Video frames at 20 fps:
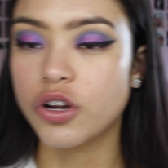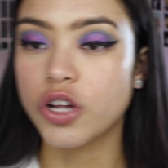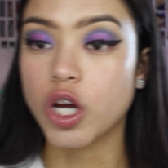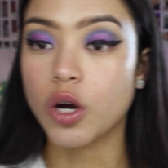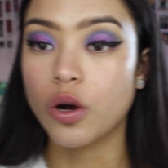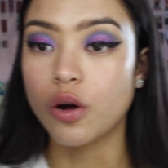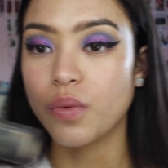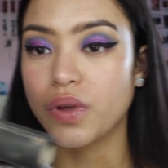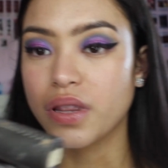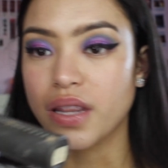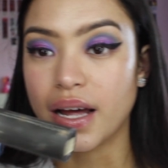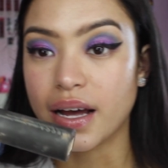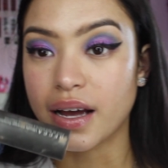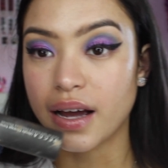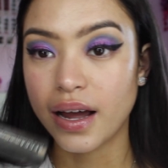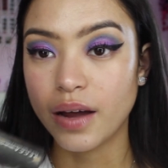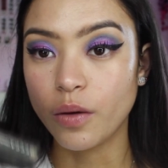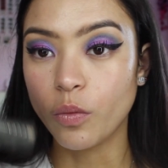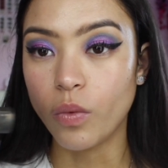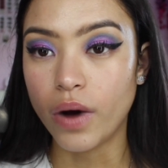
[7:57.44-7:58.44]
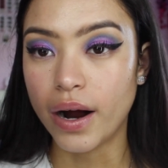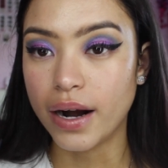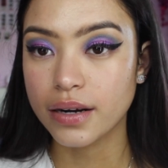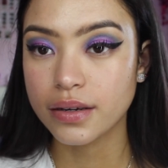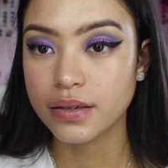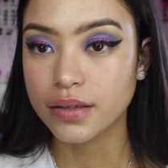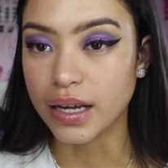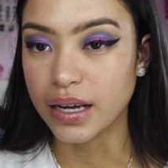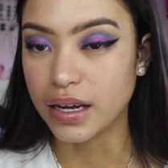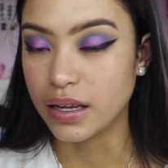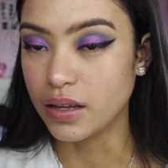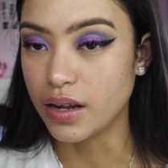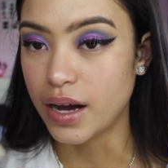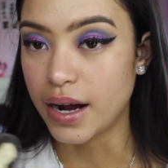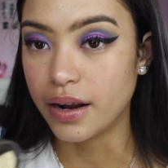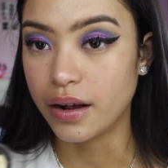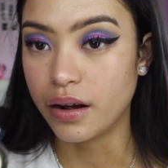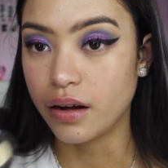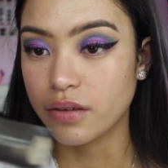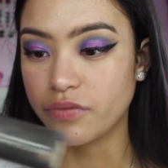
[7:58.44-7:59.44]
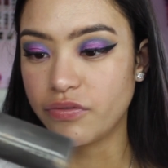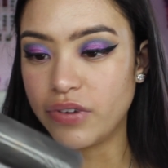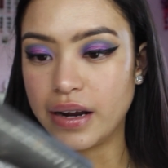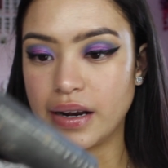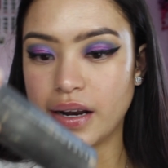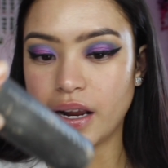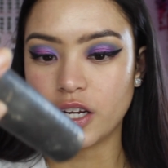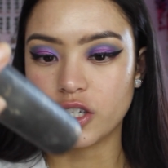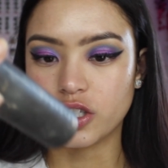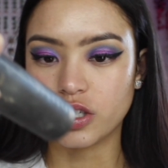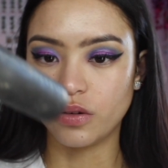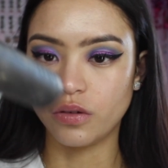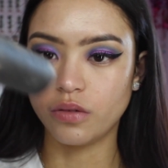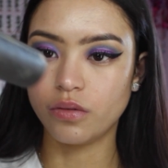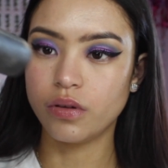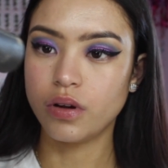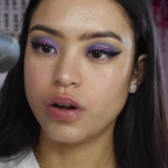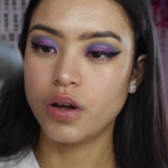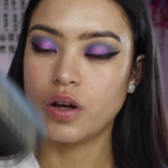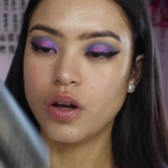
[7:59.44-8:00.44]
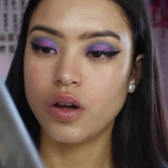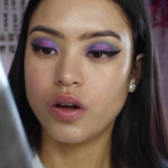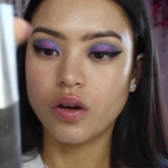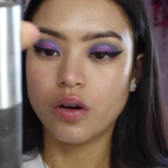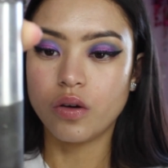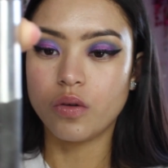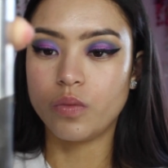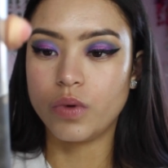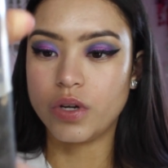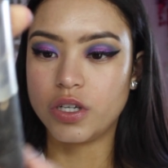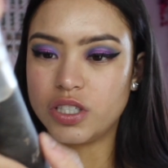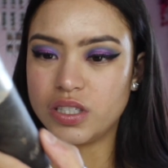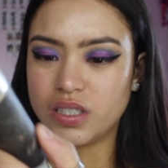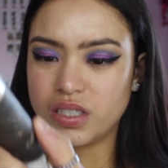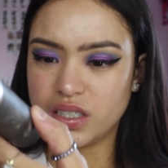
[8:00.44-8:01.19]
gonna go in with like a lighter foundation, which